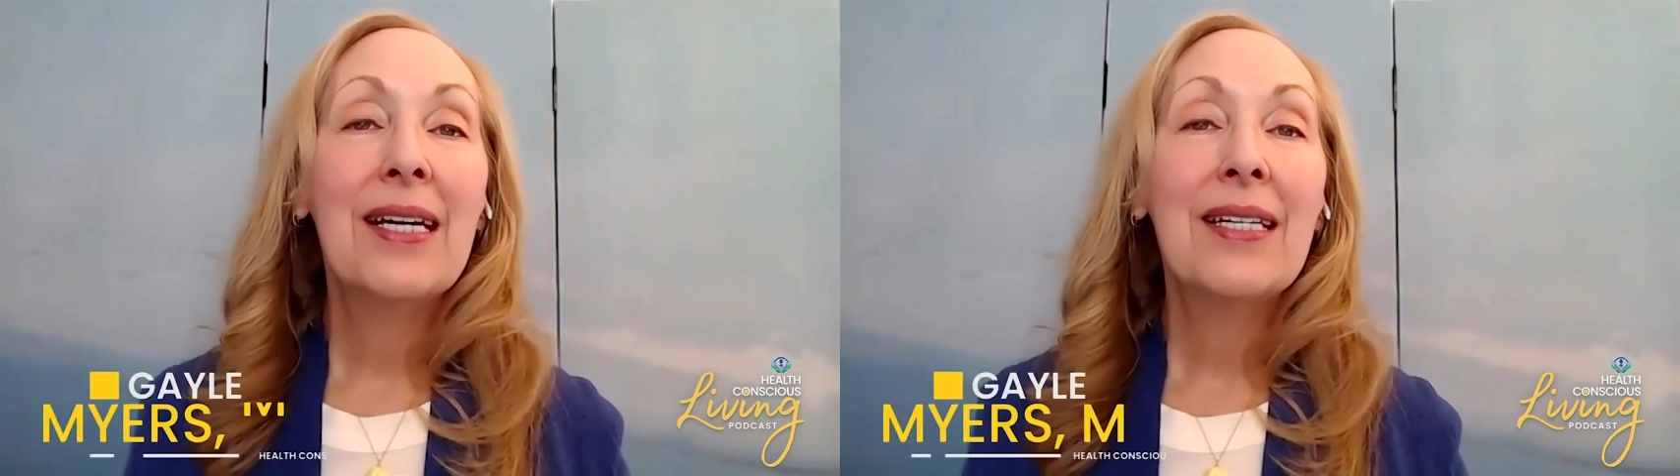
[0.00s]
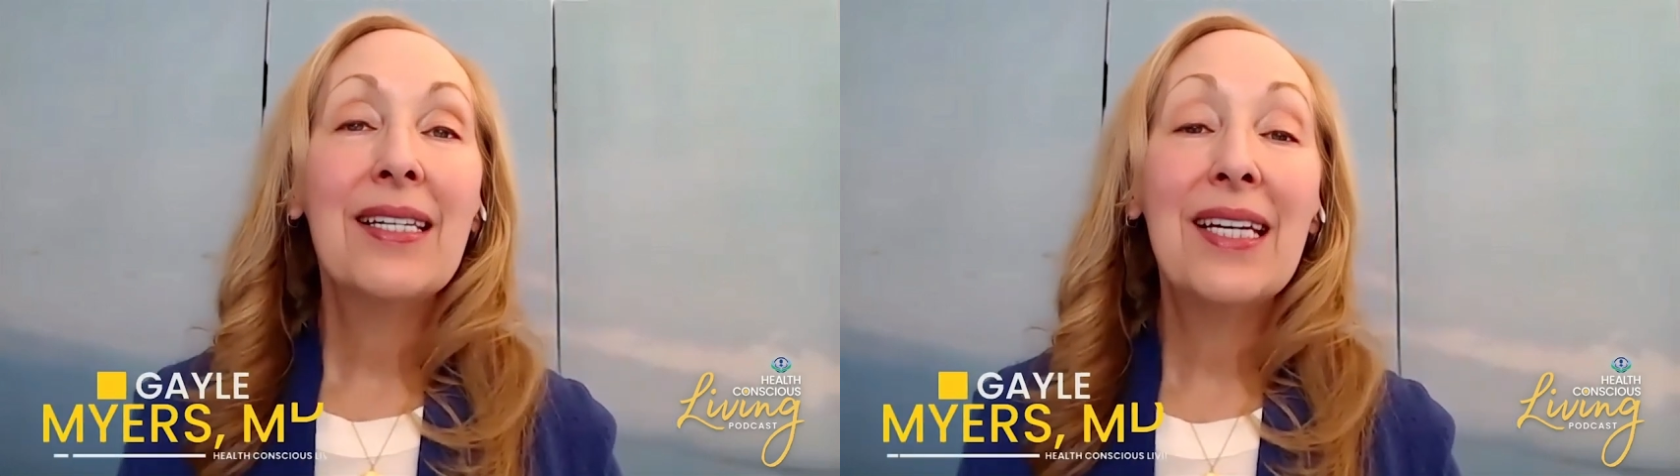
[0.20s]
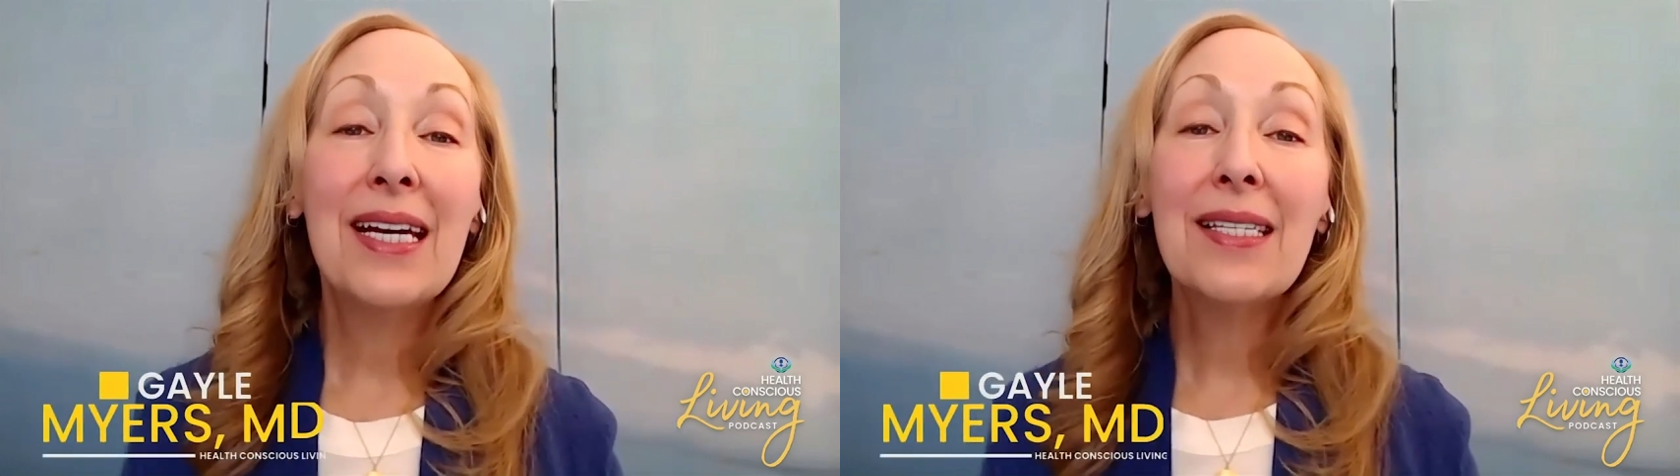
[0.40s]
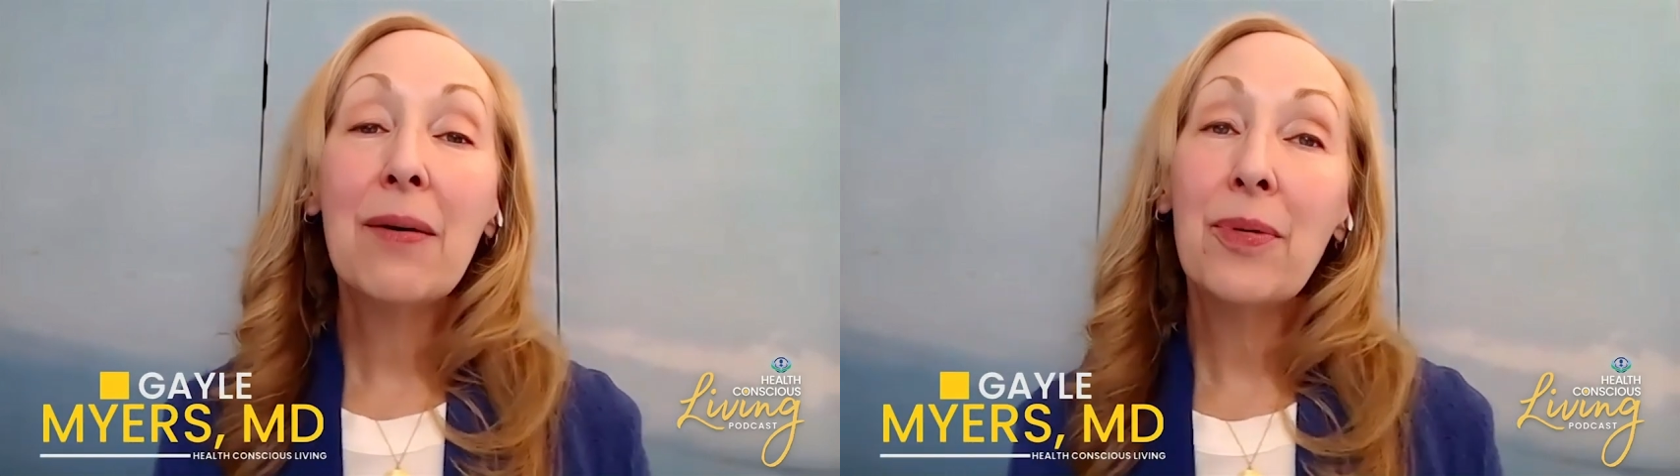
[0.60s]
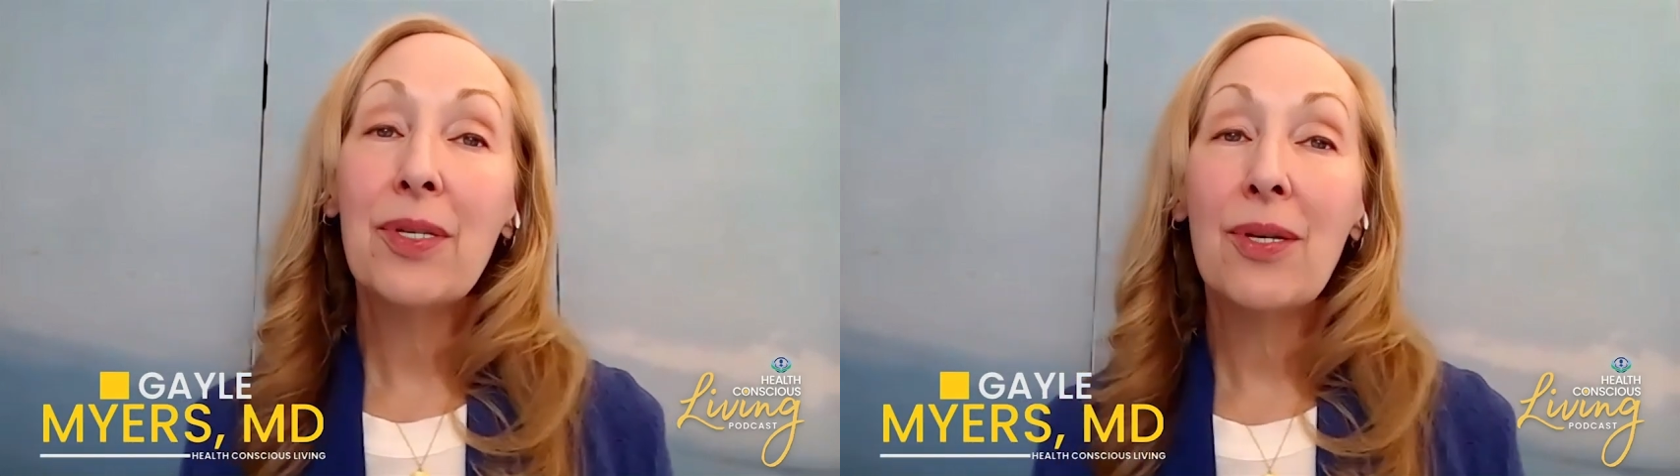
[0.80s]
Today's
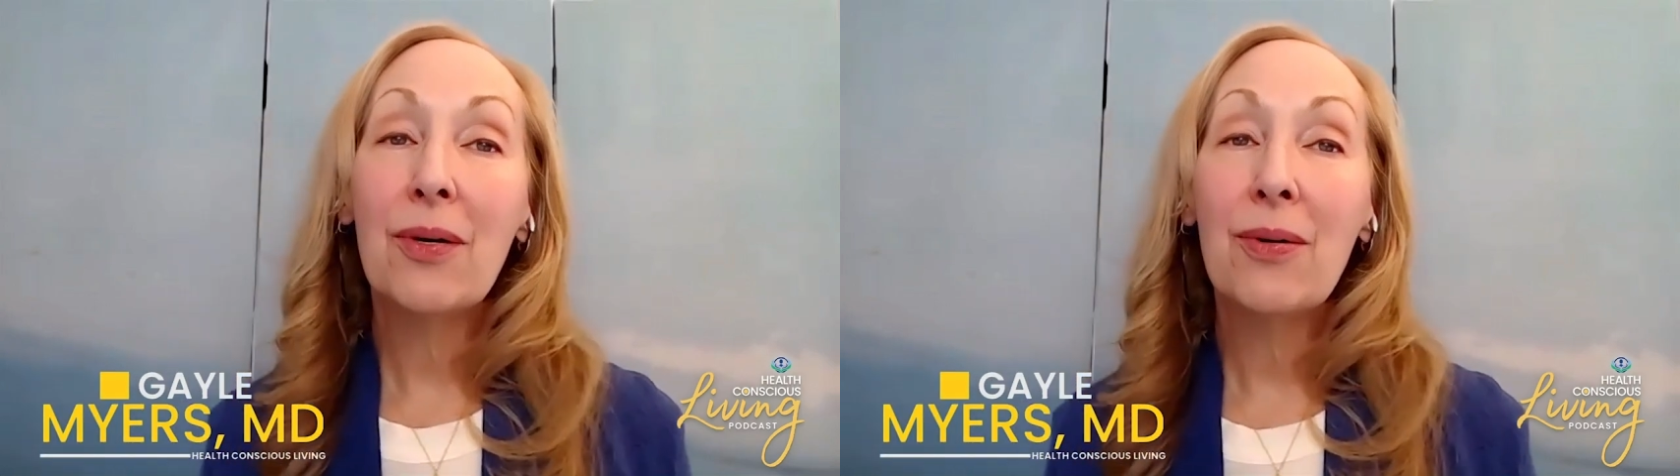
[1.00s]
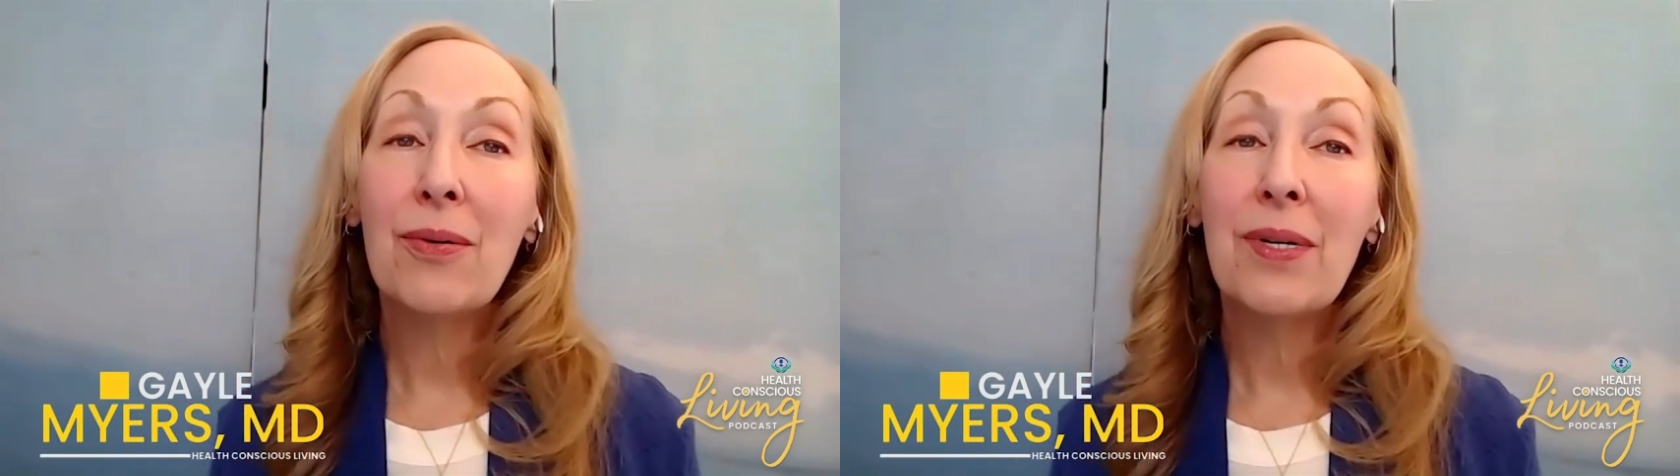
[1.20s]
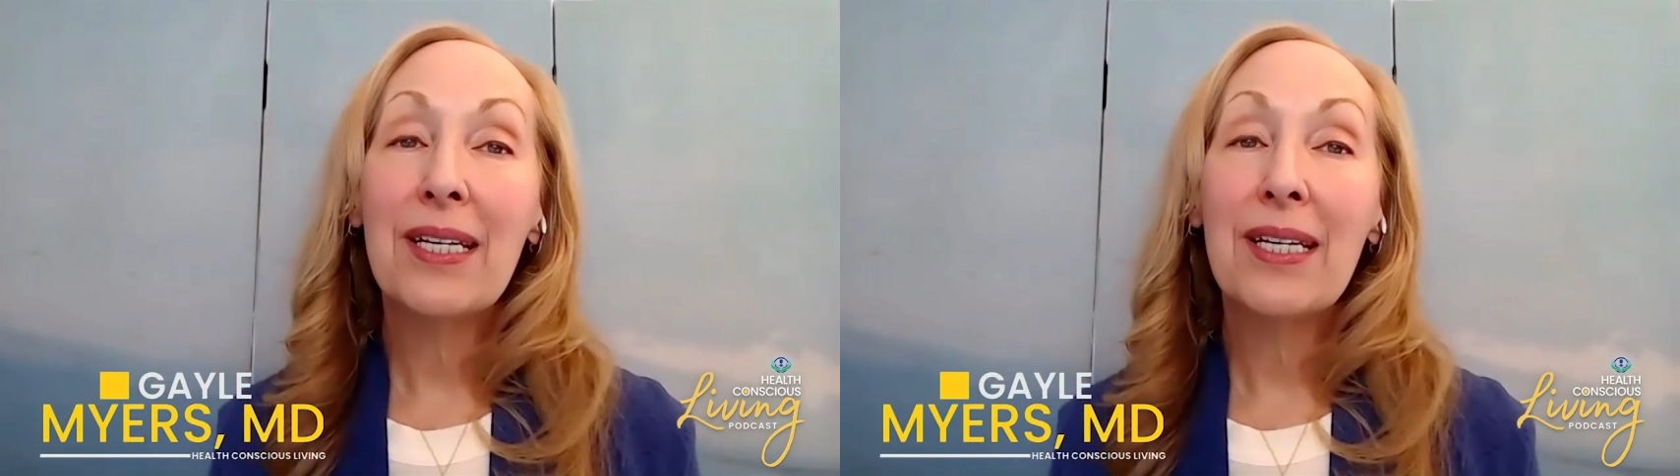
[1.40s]
episode